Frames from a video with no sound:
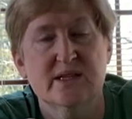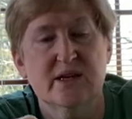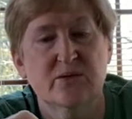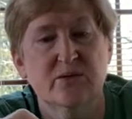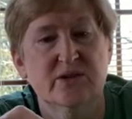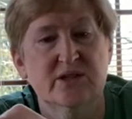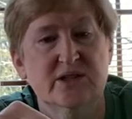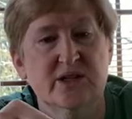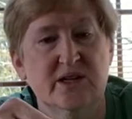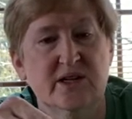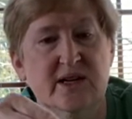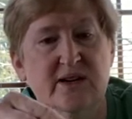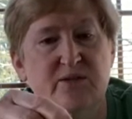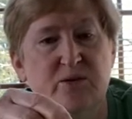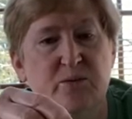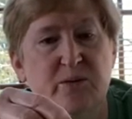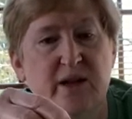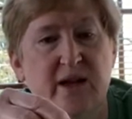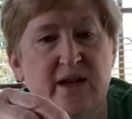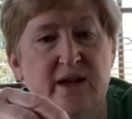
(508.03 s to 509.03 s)
I wish I'd never
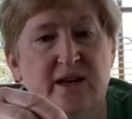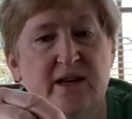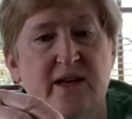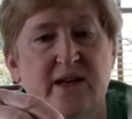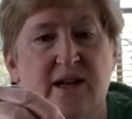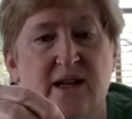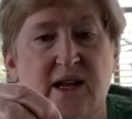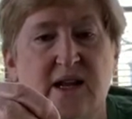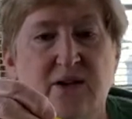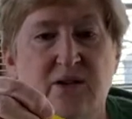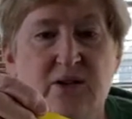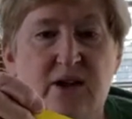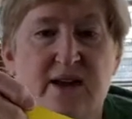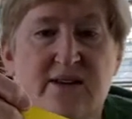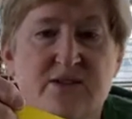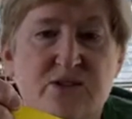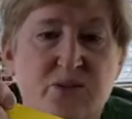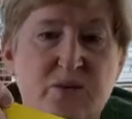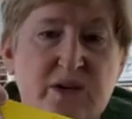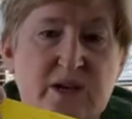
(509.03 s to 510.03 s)
planted it. I don't
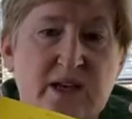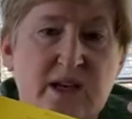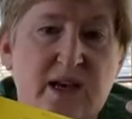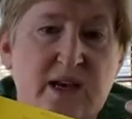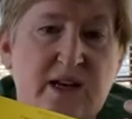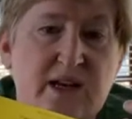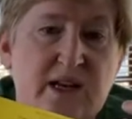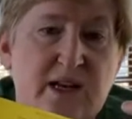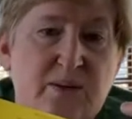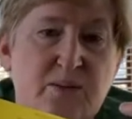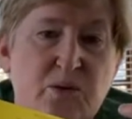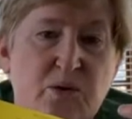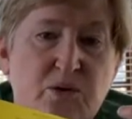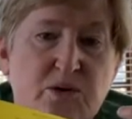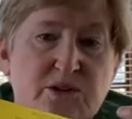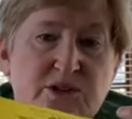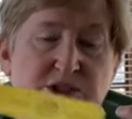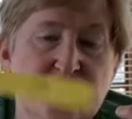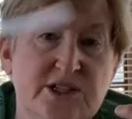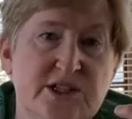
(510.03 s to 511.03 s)
have Sweet Kate
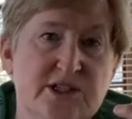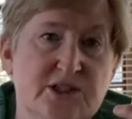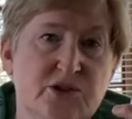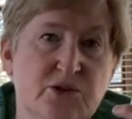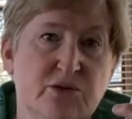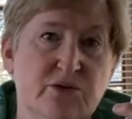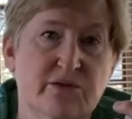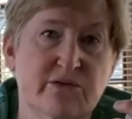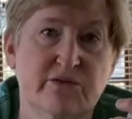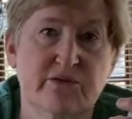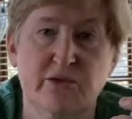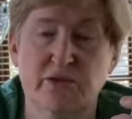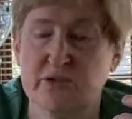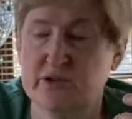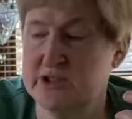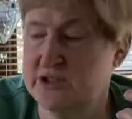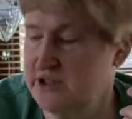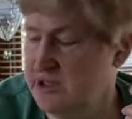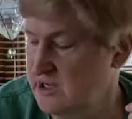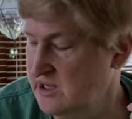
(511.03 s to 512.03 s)
anymore. She has golden
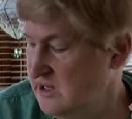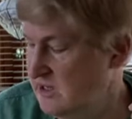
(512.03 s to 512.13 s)
foliage.